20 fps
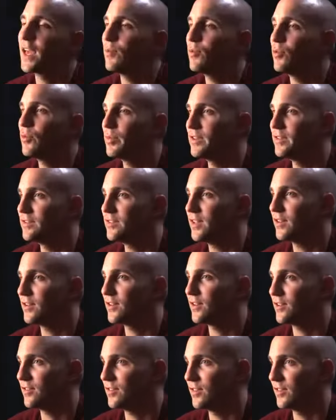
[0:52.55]
the game will be set
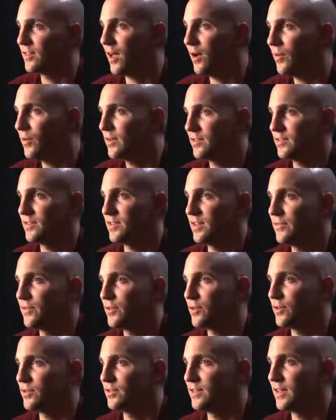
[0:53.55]
at its lowest
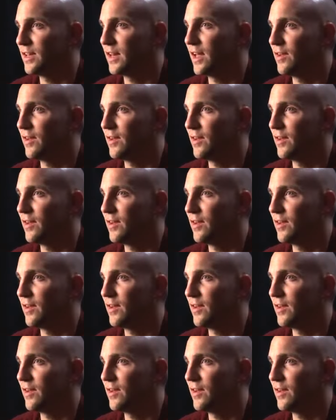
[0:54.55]
difficulty